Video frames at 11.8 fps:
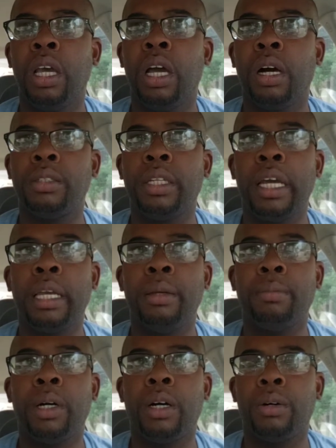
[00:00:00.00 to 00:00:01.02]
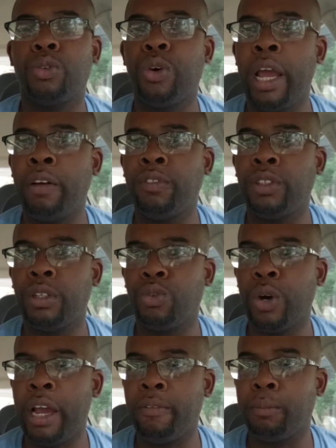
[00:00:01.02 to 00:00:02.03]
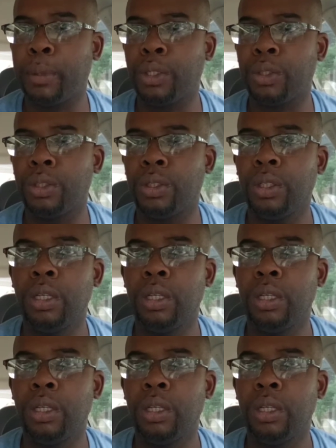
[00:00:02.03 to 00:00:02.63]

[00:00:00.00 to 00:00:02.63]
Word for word: Our uh, name, uh, Kraft, the Kraft Burger